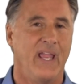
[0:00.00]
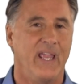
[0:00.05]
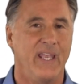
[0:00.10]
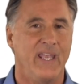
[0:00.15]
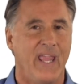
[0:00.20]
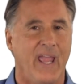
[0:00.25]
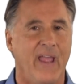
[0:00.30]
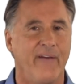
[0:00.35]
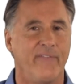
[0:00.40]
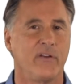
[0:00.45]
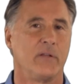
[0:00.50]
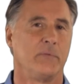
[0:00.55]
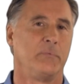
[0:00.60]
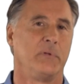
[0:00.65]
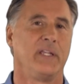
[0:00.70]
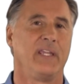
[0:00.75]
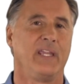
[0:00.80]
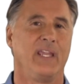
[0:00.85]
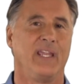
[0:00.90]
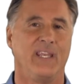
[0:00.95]

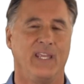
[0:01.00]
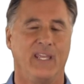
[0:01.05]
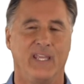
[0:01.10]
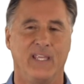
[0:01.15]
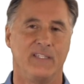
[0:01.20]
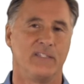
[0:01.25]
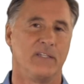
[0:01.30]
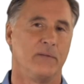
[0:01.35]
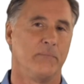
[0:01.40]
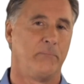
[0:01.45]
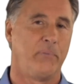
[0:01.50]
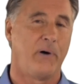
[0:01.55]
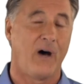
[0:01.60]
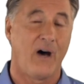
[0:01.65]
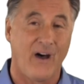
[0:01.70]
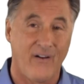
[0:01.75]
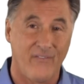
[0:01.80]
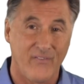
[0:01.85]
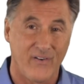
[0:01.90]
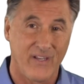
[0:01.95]
Inevitably, it ends in
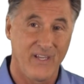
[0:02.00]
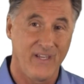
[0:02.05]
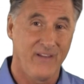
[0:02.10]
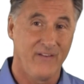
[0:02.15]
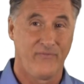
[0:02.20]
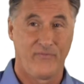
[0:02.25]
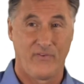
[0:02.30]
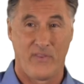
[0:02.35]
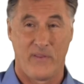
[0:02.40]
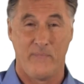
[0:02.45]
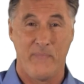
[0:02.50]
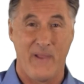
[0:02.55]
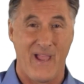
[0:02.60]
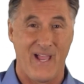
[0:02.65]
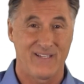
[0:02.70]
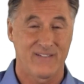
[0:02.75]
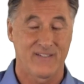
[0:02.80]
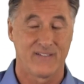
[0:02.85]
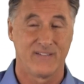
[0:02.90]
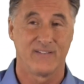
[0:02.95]
poverty for the
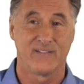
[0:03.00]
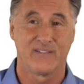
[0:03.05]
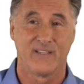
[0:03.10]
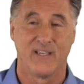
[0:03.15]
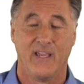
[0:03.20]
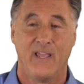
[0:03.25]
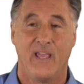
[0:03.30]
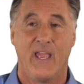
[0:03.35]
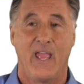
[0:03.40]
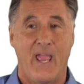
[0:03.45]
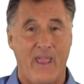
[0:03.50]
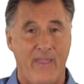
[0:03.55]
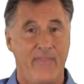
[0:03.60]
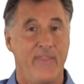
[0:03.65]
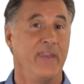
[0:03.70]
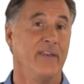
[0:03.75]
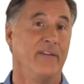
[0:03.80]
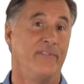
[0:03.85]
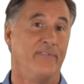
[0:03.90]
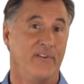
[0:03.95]
masses
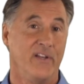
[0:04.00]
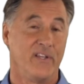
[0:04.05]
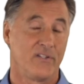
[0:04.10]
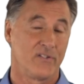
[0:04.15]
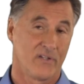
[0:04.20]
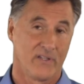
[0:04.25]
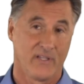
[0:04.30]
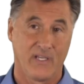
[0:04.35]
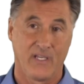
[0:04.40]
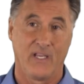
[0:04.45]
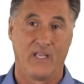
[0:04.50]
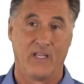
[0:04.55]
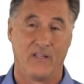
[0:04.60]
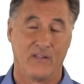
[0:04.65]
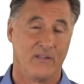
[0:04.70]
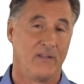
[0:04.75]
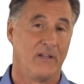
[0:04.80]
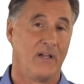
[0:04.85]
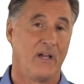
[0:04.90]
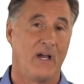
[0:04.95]
and then
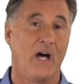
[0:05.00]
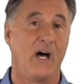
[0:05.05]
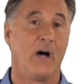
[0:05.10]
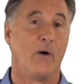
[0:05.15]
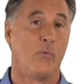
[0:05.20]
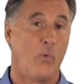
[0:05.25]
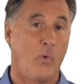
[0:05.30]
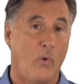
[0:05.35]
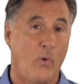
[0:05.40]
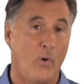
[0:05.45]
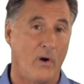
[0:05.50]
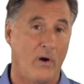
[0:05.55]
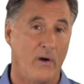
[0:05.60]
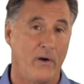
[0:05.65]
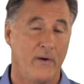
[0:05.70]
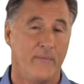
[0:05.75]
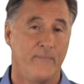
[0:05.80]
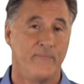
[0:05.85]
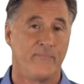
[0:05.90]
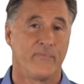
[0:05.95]
eventually a
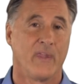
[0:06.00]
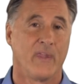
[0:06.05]
war.